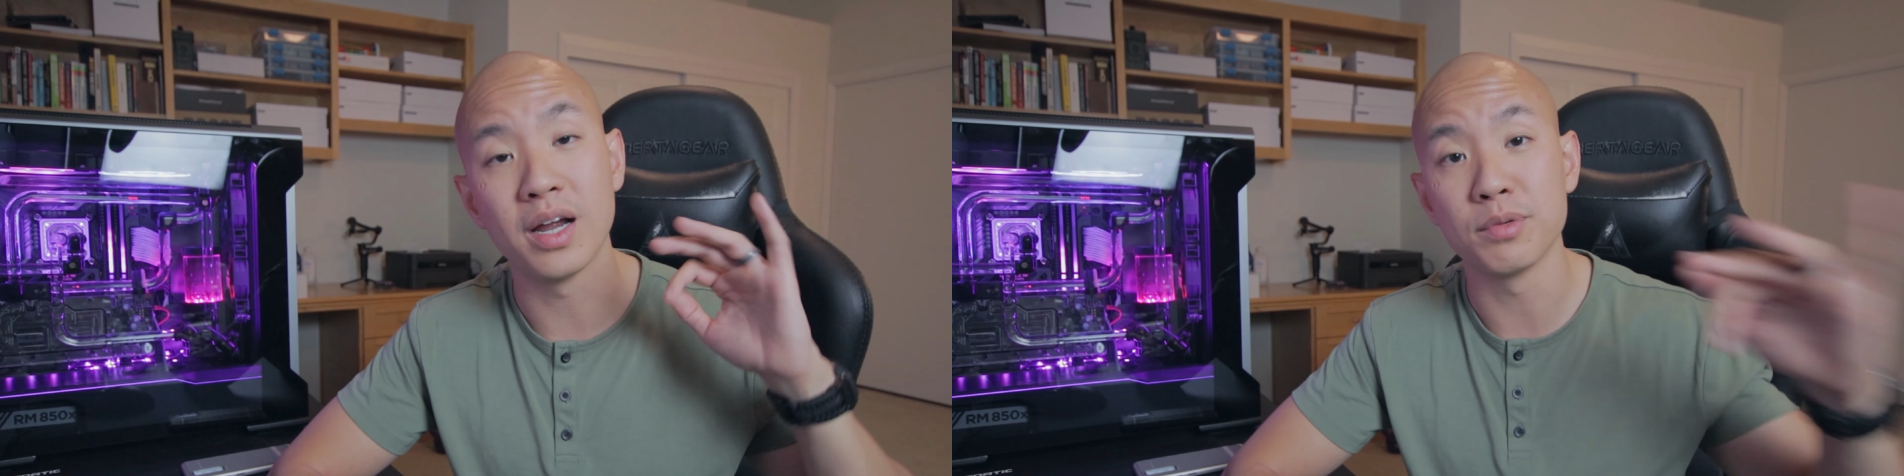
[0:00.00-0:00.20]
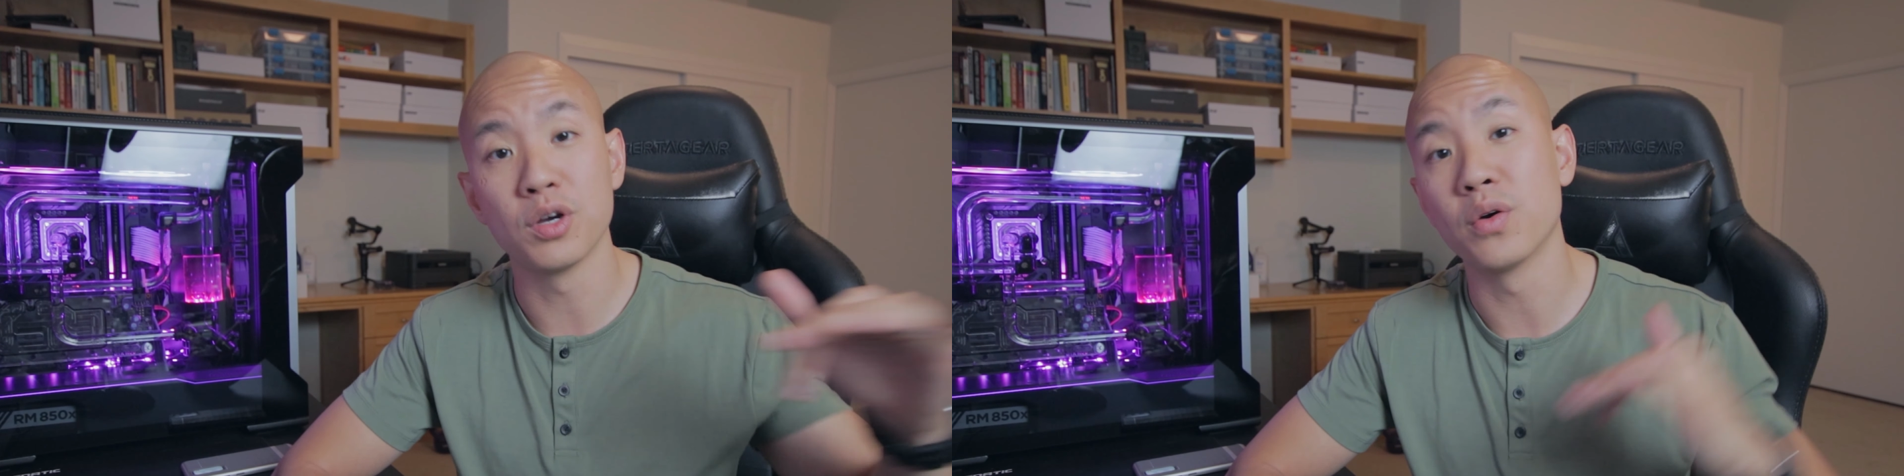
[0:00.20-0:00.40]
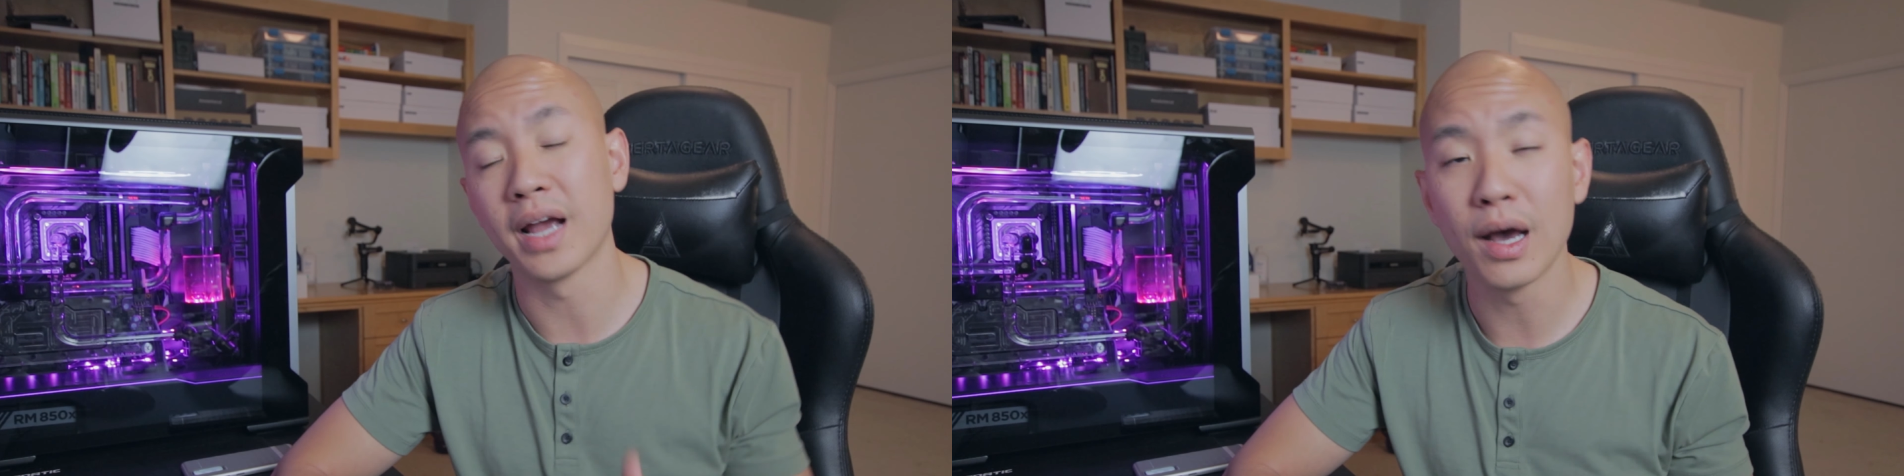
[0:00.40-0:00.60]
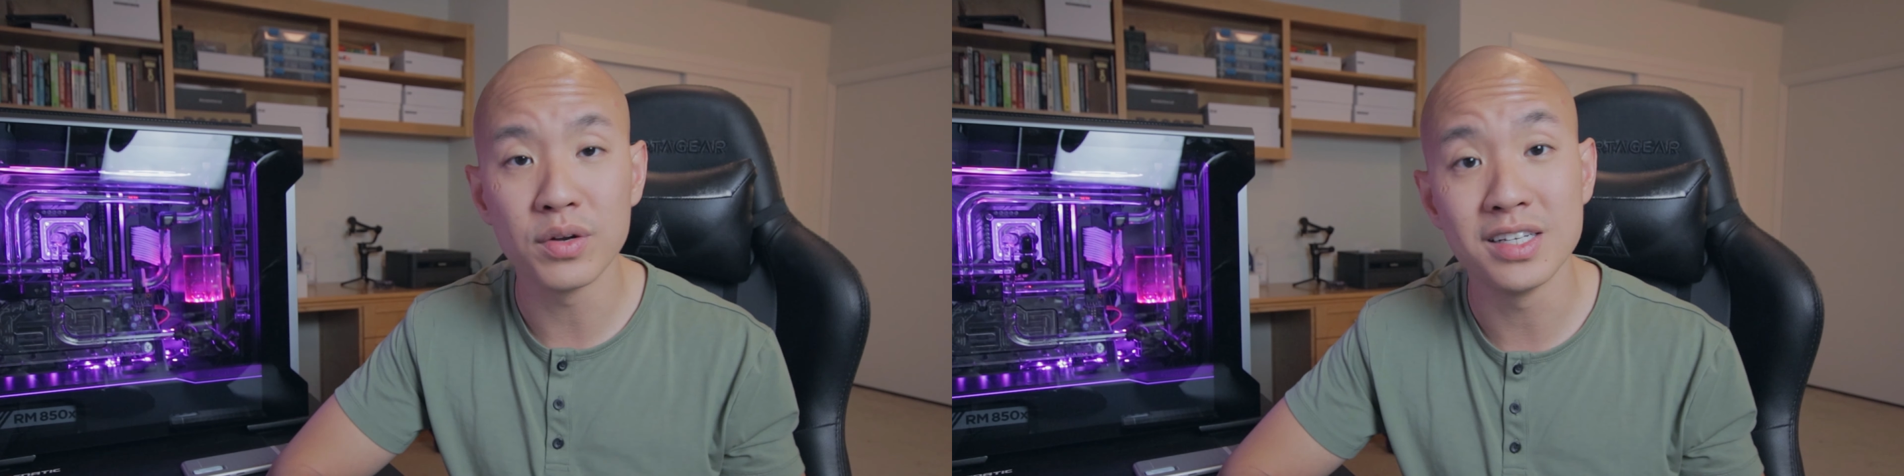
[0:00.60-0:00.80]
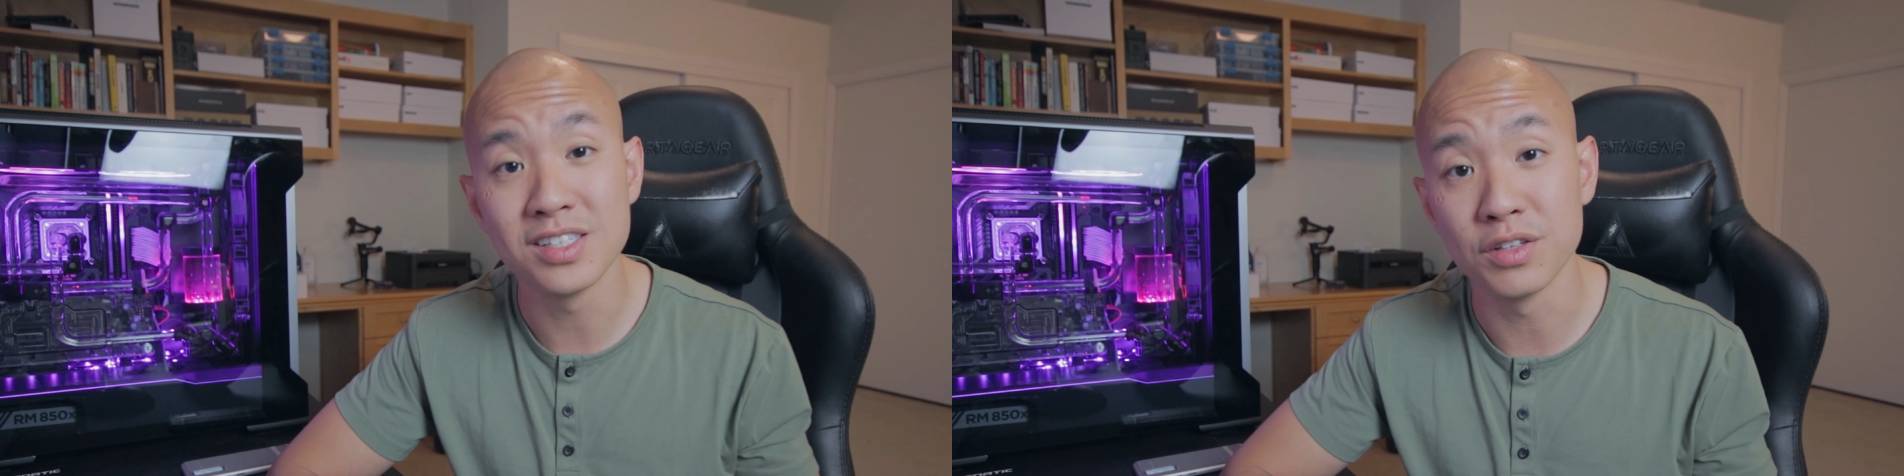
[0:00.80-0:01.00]
I'm going
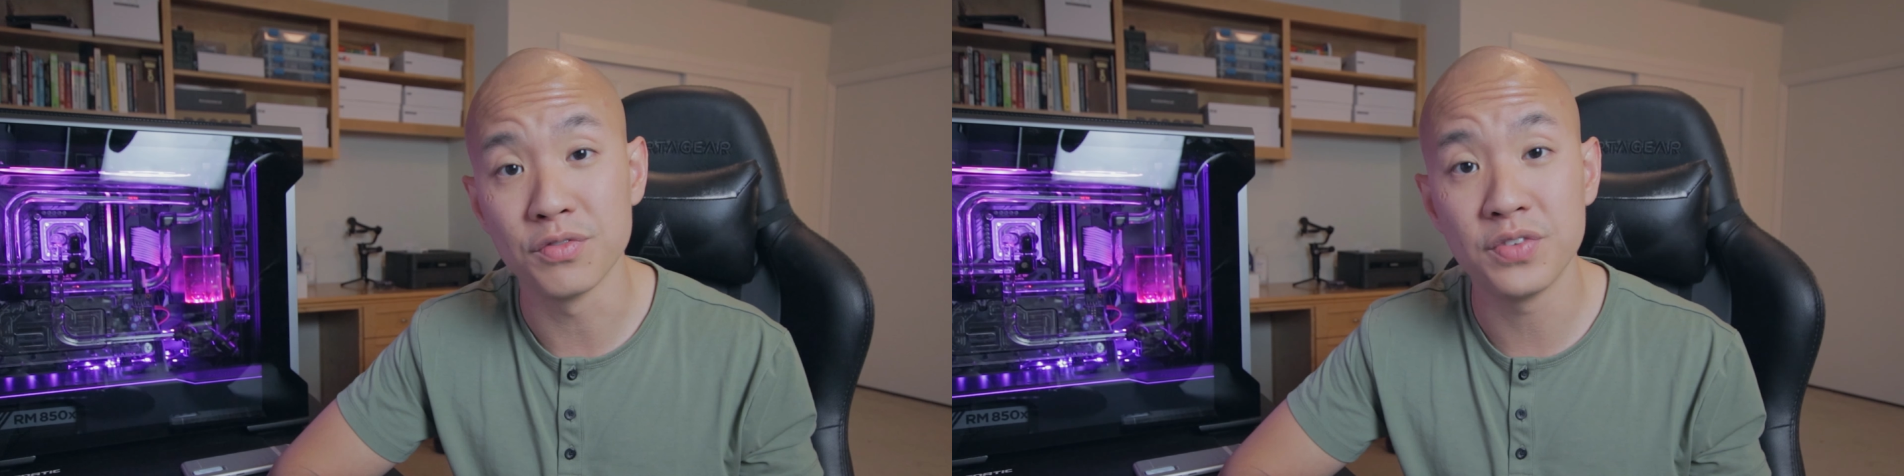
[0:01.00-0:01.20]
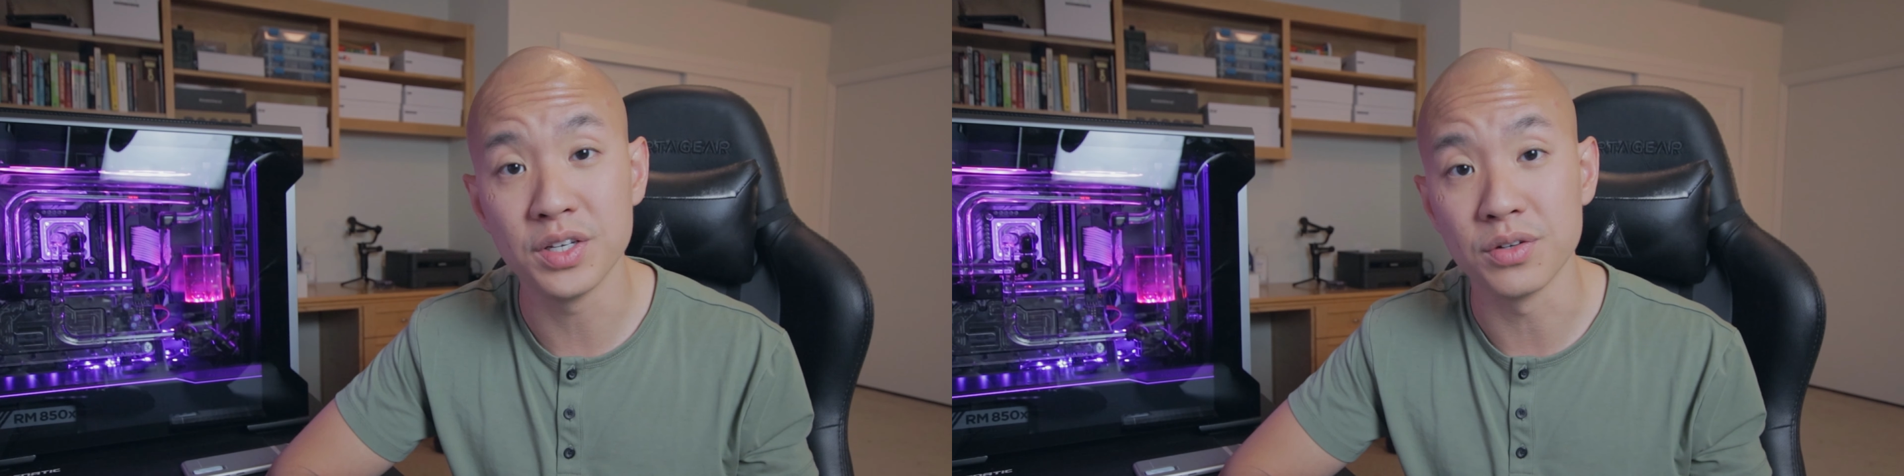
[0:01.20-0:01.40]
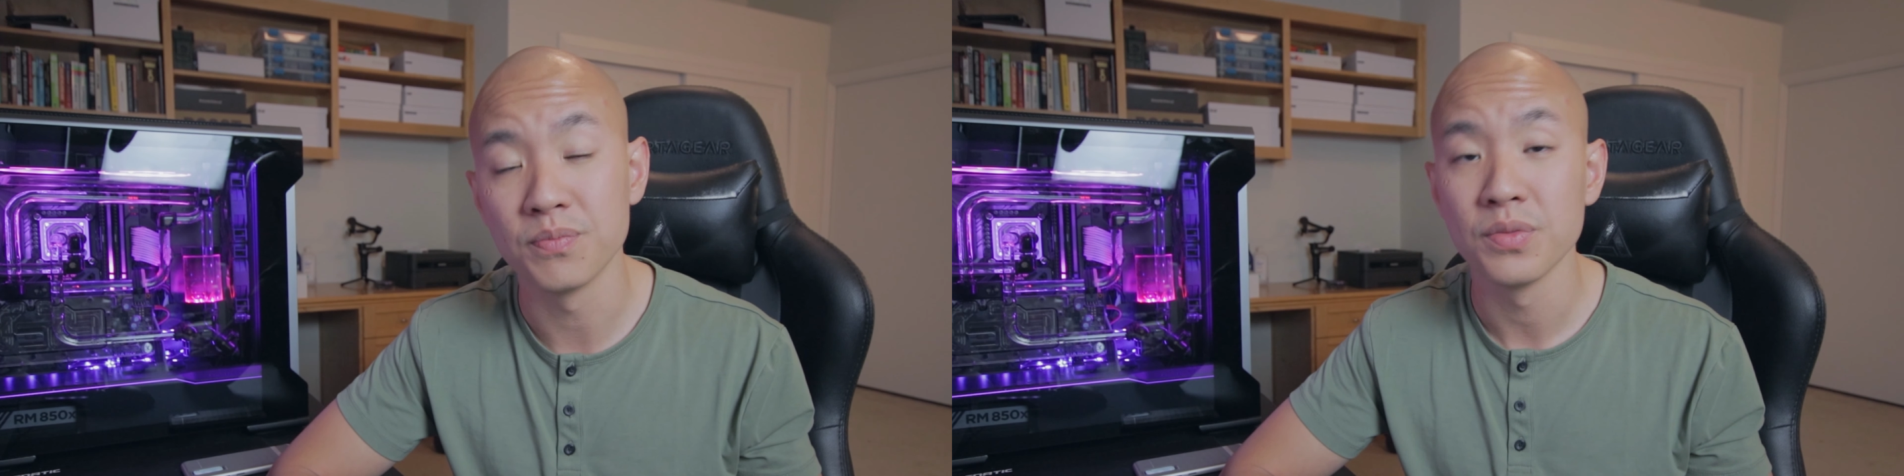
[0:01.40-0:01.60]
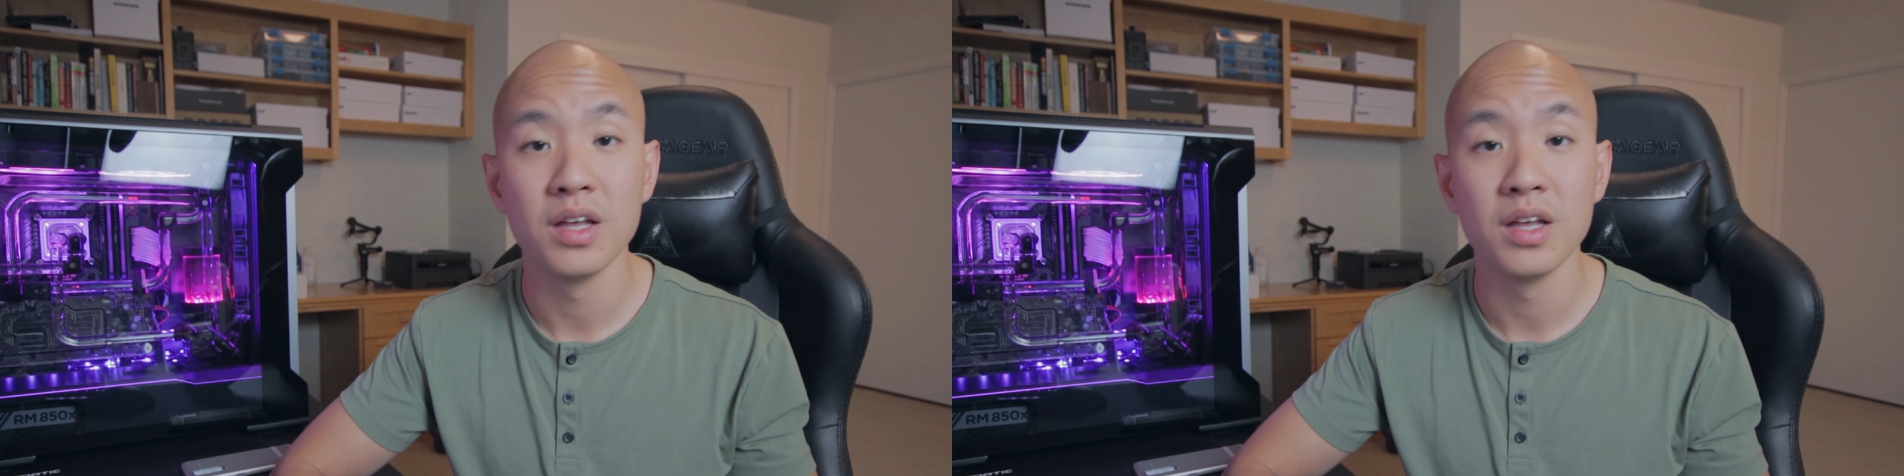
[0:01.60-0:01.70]
out into the field.